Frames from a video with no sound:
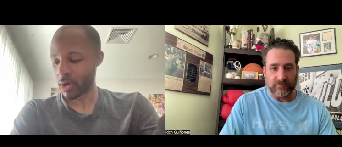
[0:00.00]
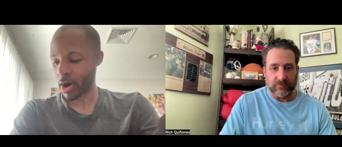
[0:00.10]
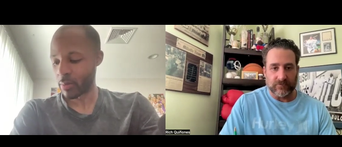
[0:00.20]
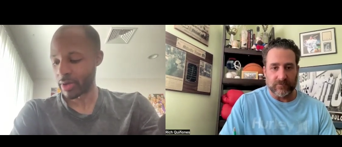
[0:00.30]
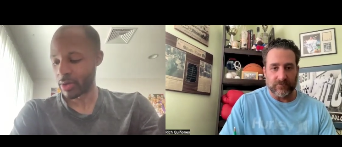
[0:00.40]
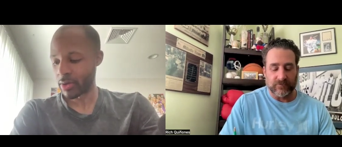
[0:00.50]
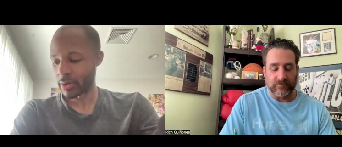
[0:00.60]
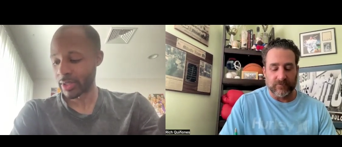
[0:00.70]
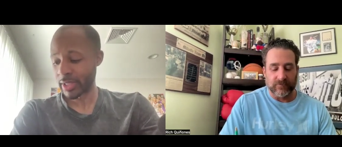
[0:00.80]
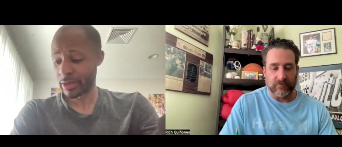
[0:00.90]
Speaker 1: harping
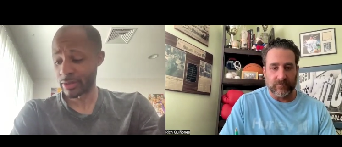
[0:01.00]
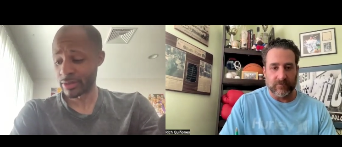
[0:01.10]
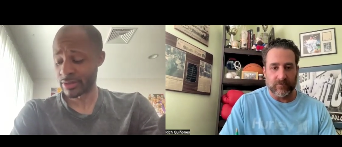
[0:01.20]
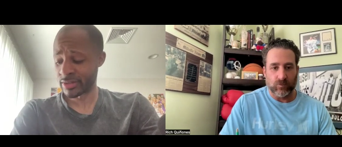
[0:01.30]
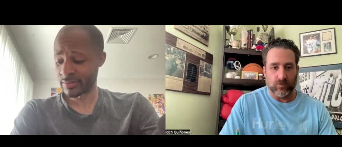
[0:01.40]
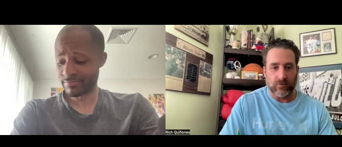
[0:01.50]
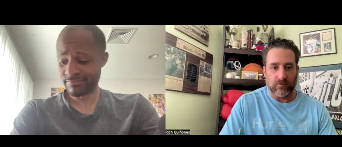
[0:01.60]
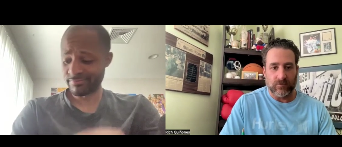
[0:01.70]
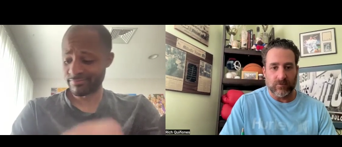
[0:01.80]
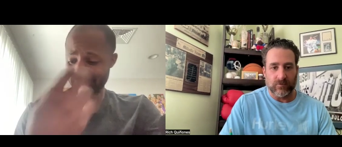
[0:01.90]
on the Lakers.
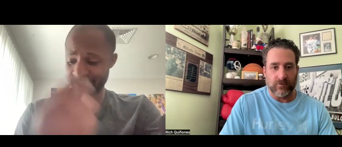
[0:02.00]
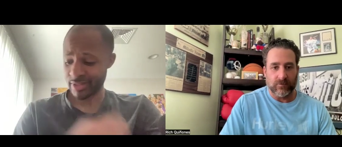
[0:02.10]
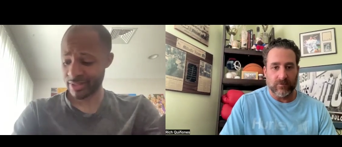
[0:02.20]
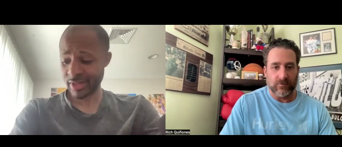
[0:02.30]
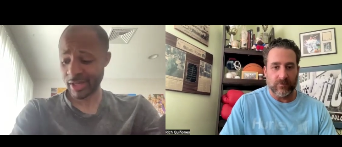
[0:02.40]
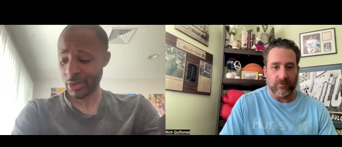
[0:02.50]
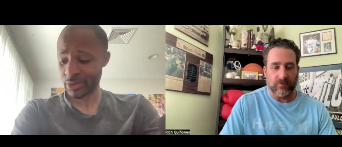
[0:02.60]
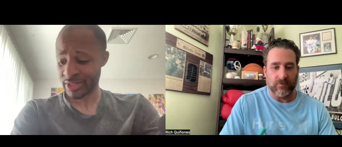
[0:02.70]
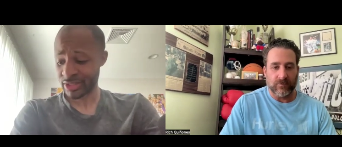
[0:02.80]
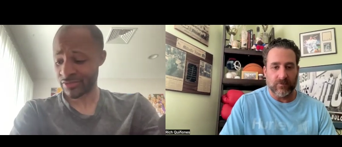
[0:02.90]
This is the
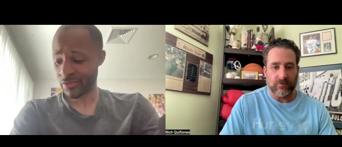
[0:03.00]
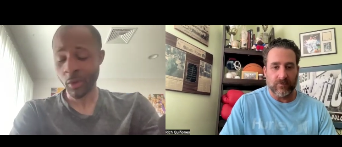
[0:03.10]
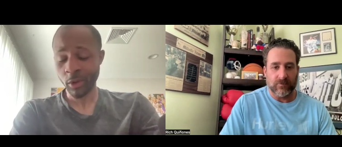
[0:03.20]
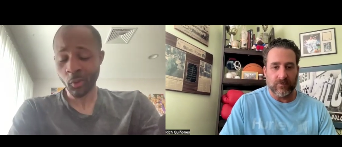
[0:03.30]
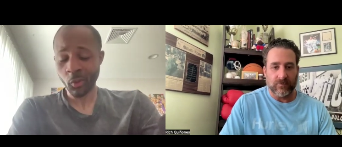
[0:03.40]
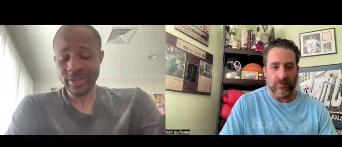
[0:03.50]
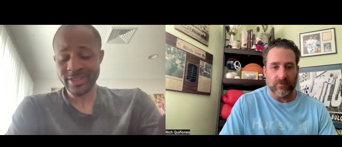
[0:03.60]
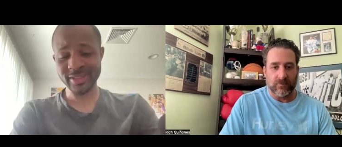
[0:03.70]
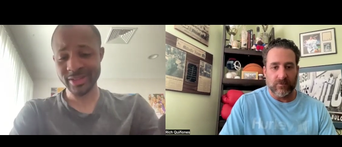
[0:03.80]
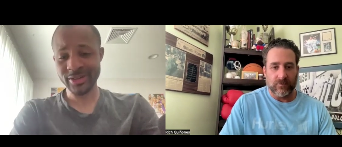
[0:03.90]
closest 4-1
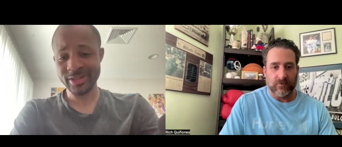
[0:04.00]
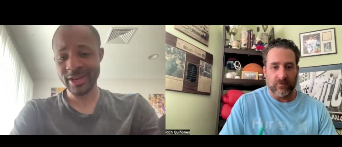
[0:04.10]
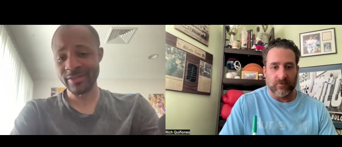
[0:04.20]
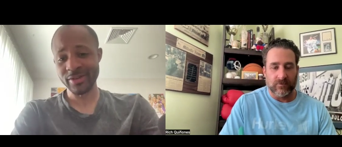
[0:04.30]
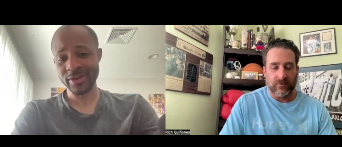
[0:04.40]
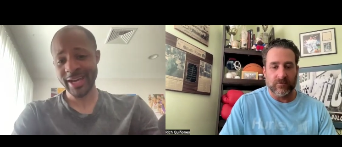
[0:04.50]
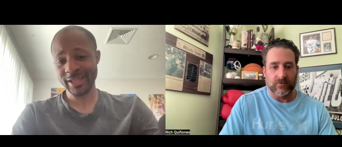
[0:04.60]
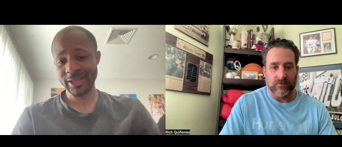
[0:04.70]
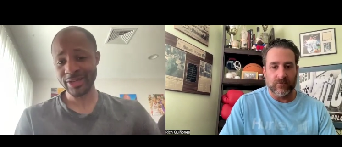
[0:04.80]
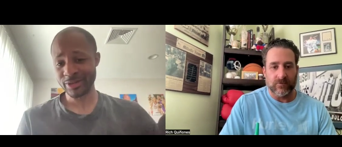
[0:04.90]
series ever and how the
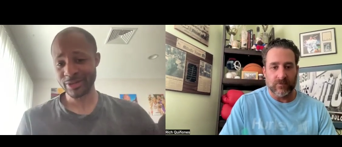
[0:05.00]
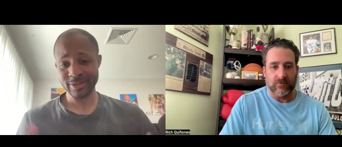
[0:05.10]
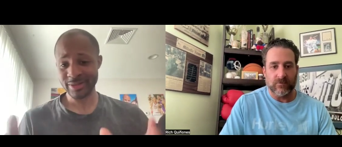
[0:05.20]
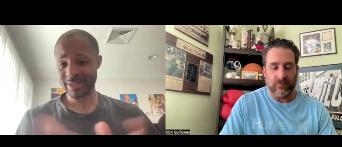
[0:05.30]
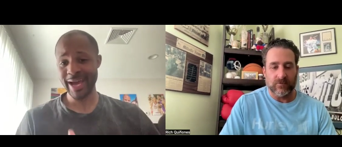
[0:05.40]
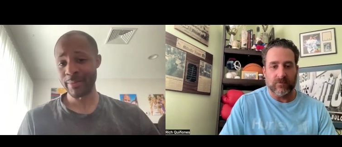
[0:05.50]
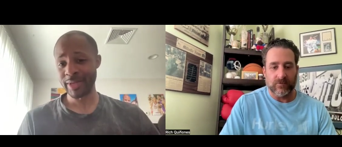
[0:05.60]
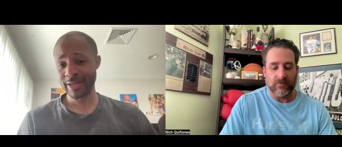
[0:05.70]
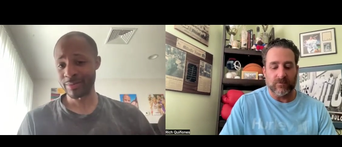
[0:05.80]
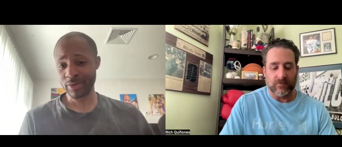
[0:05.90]
Lakers
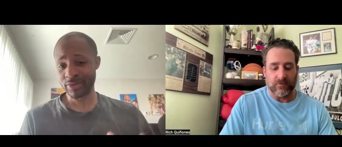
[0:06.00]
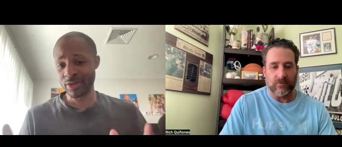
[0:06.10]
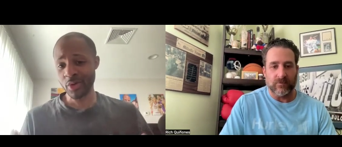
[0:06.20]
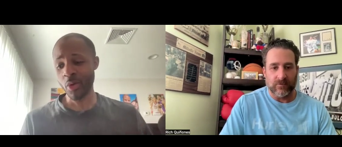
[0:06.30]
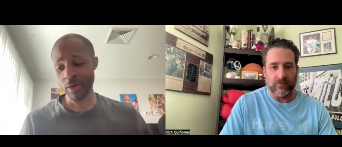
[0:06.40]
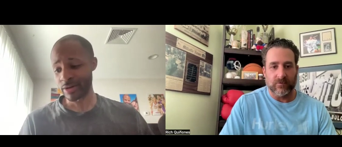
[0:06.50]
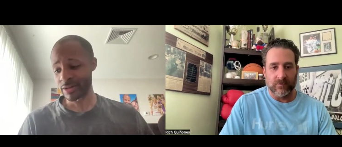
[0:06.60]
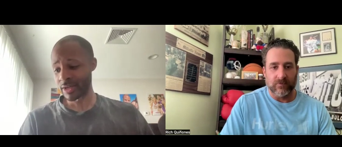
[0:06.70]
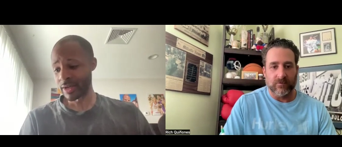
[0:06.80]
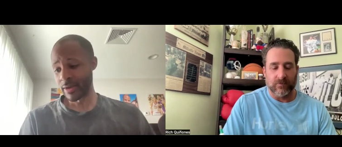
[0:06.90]
dominated most of the
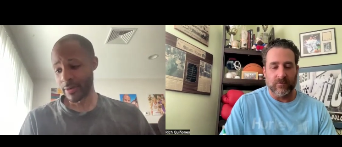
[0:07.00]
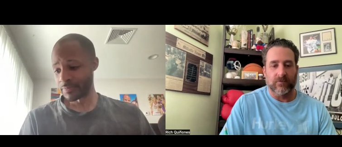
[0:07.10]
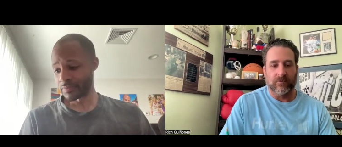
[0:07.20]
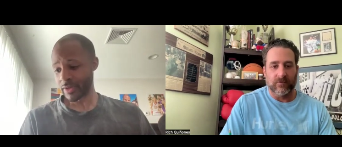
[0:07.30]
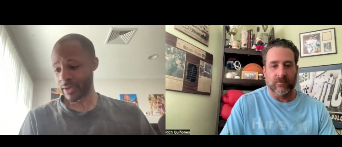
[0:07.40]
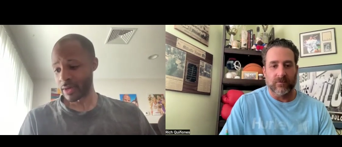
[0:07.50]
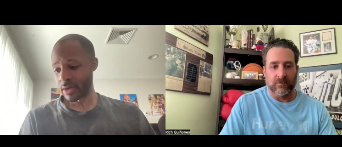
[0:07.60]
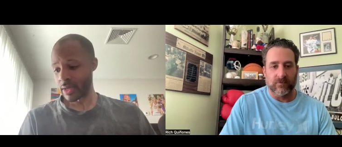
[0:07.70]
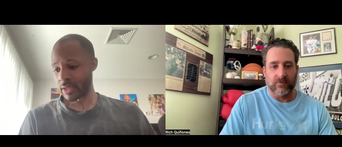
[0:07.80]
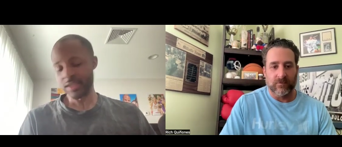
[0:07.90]
quarters.
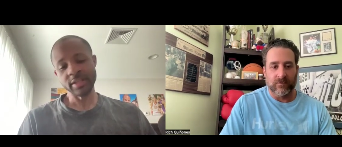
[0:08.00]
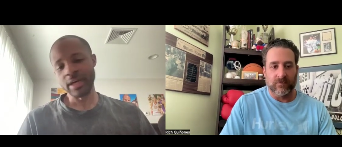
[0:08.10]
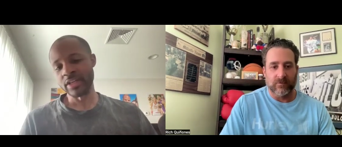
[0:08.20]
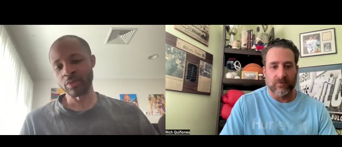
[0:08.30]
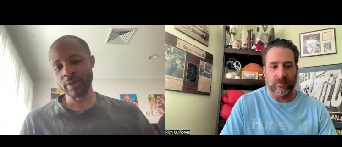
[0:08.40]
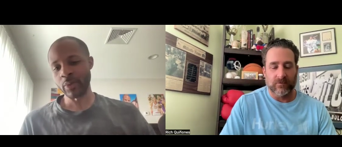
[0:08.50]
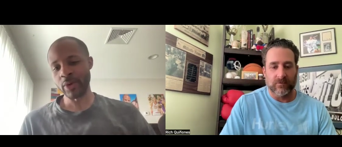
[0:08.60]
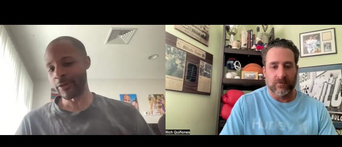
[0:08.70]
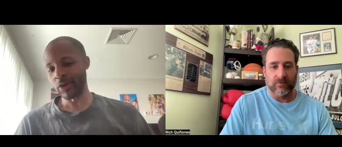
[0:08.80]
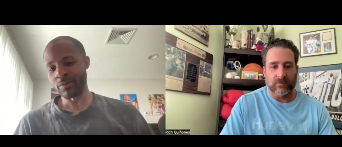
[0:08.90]
10 years from now, we're
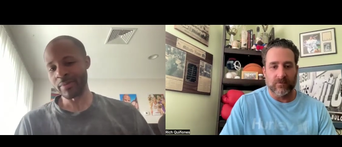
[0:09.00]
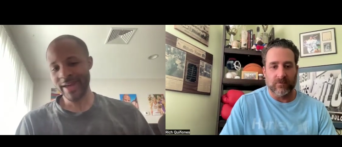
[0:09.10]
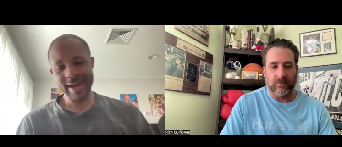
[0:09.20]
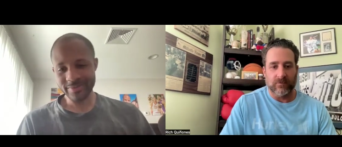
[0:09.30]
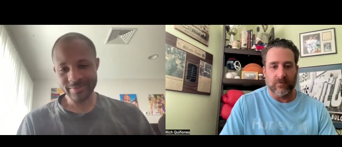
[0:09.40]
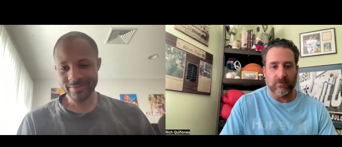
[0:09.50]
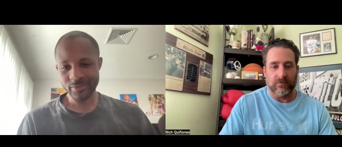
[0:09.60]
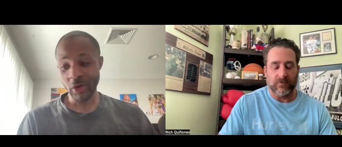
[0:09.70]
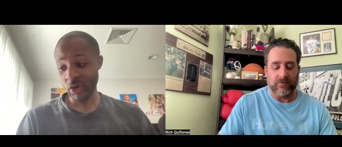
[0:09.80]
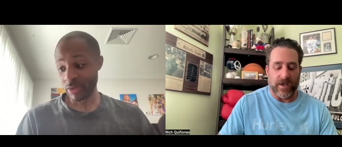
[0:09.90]
not going to remember that.
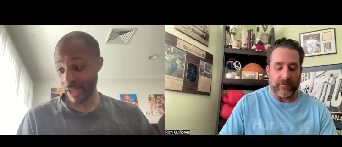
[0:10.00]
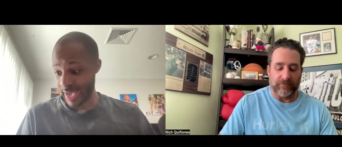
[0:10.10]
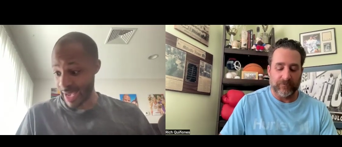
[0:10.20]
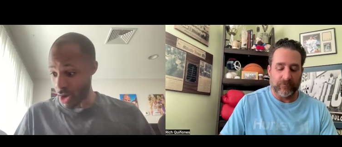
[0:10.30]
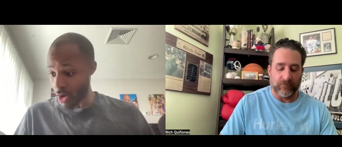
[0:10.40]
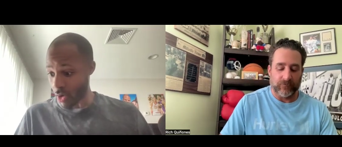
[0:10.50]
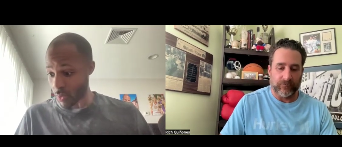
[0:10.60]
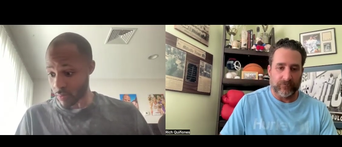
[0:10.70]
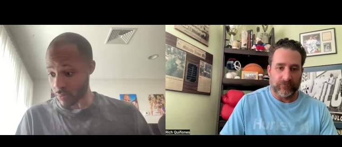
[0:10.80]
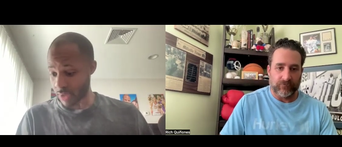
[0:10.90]
We're going to look at,
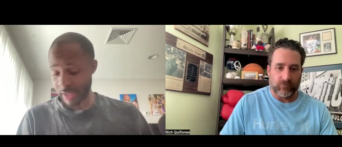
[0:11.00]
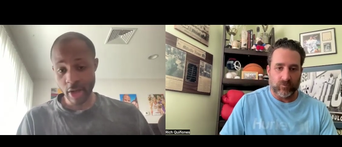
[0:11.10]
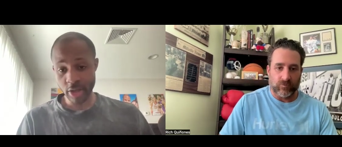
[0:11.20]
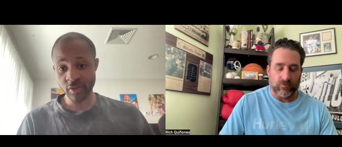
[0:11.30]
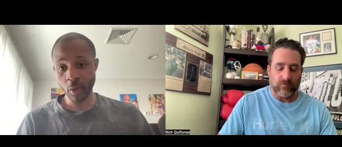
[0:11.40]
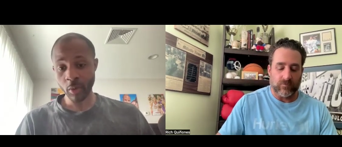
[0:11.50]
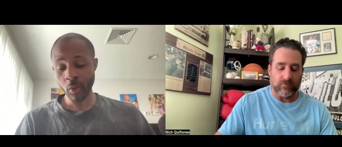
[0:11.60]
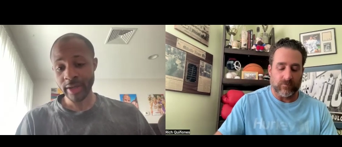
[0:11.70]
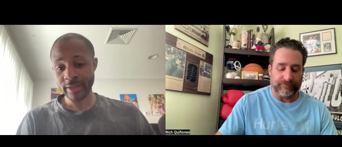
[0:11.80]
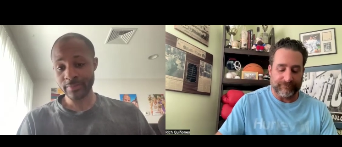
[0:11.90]
oh, they lost 4
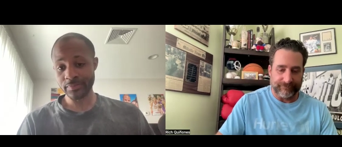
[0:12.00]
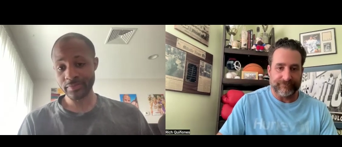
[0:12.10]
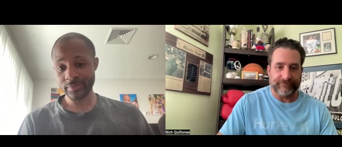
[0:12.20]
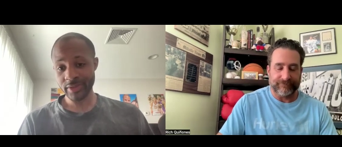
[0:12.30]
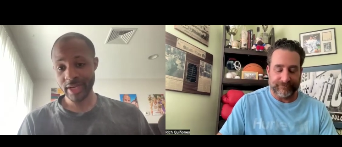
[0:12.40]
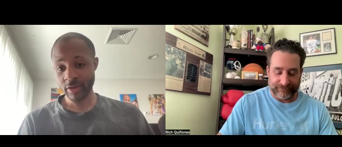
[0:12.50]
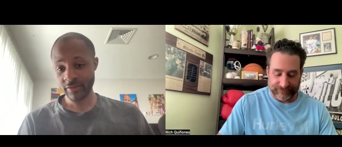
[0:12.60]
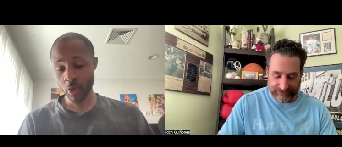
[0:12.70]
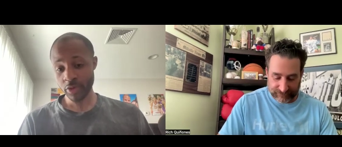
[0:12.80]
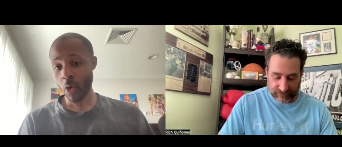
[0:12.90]
1 in the
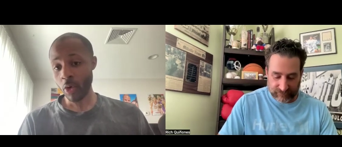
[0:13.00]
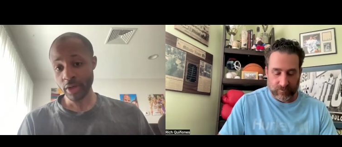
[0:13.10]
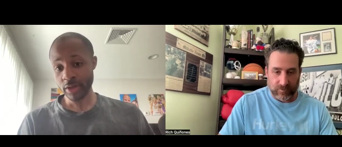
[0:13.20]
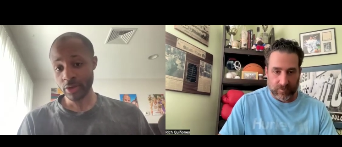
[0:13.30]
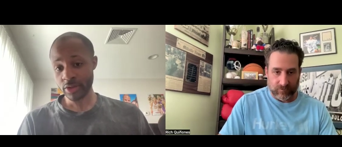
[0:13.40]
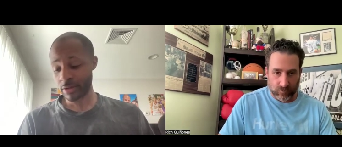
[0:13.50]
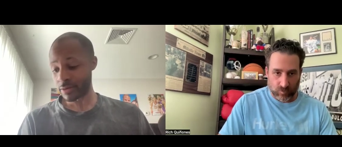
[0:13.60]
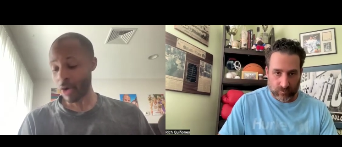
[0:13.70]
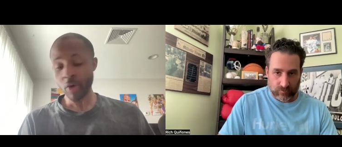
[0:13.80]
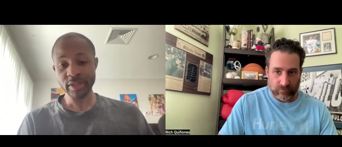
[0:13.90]
fourth quarter. In those
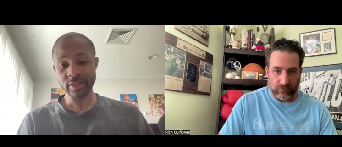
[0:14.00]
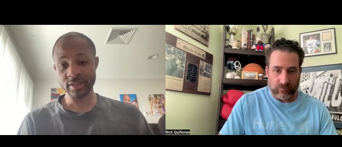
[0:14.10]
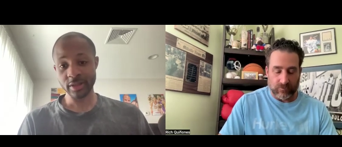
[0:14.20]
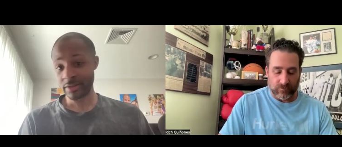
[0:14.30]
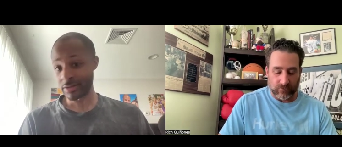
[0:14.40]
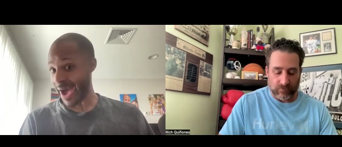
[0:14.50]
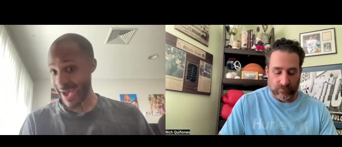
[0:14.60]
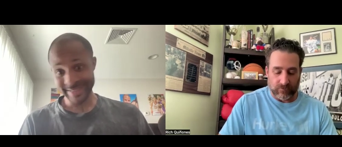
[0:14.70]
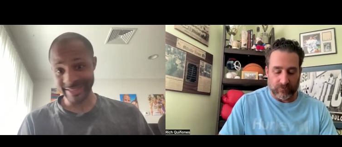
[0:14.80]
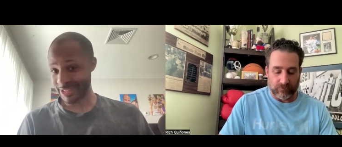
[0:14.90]
certain moments, certain
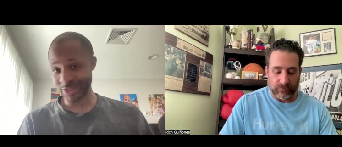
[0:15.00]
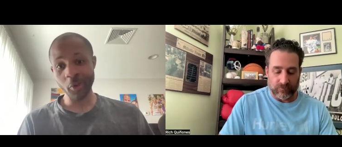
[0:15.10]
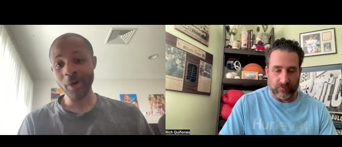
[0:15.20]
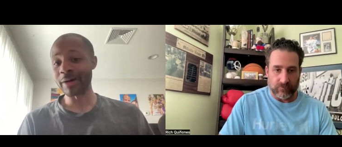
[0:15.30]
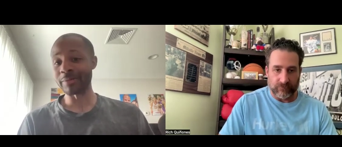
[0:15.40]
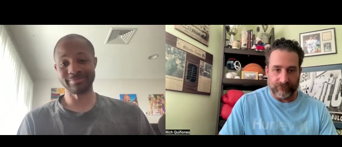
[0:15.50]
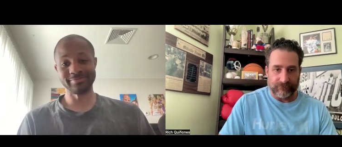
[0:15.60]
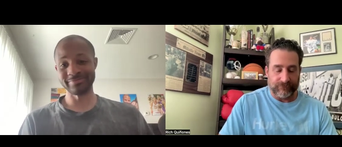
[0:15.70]
guys didn't show up.